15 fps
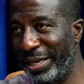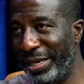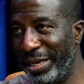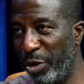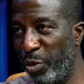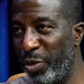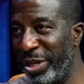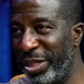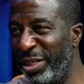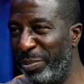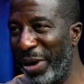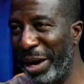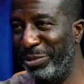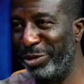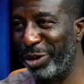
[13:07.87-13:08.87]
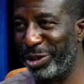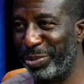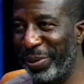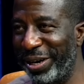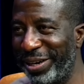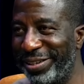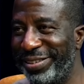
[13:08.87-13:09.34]
with the prime
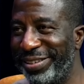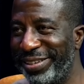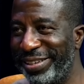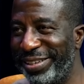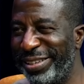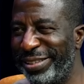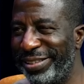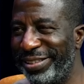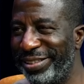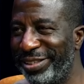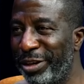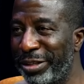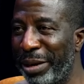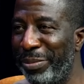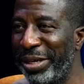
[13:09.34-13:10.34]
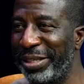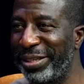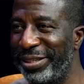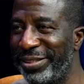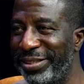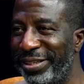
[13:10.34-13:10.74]
suspect. Does that make sense?